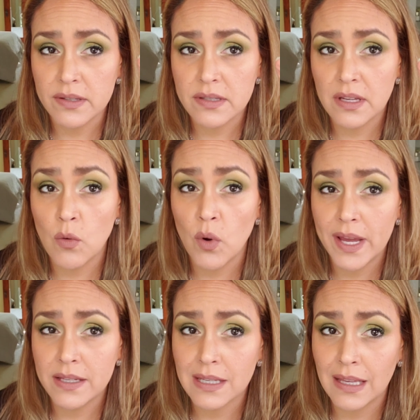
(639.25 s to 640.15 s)
This thing
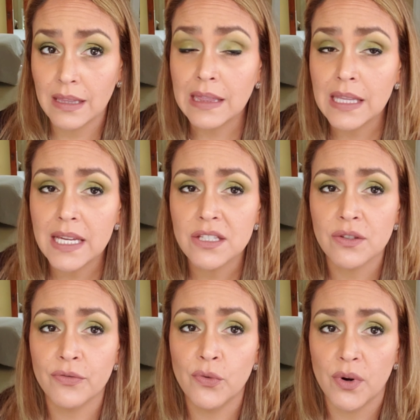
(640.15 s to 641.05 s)
weighs at
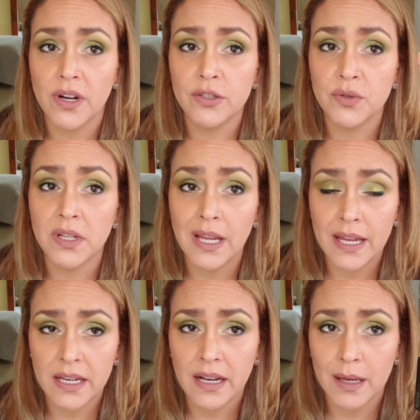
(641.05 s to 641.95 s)
least four hundred
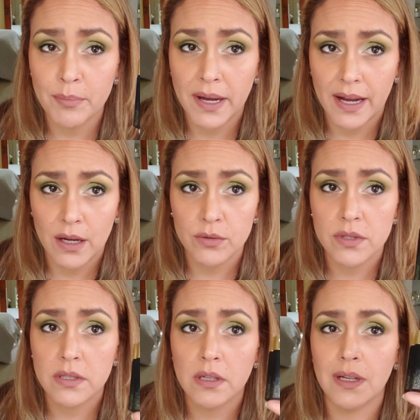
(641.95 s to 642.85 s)
eighty-nine
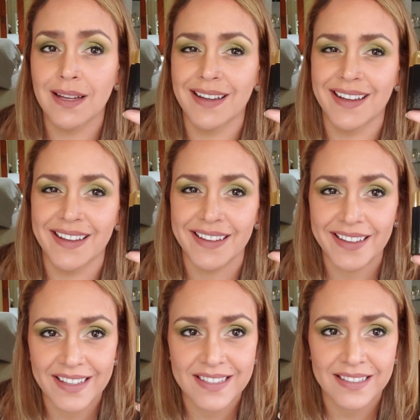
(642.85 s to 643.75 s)
pounds
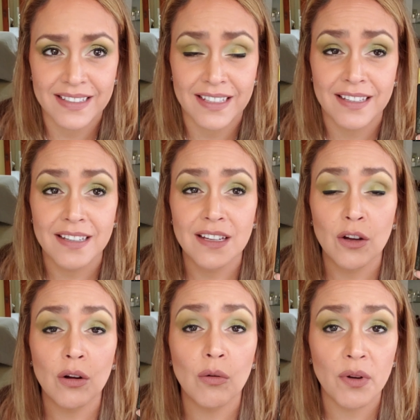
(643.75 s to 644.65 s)
easily
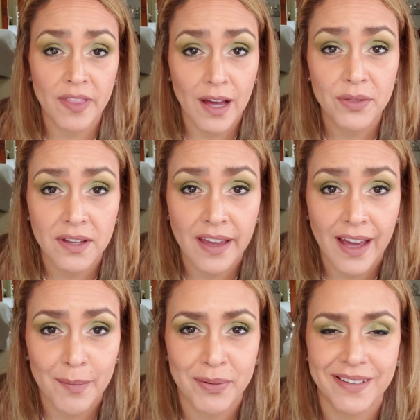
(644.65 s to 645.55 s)
without the
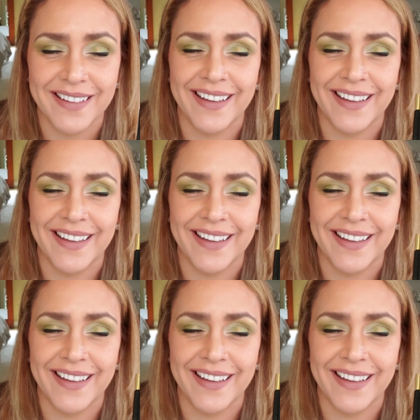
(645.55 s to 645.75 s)
cap.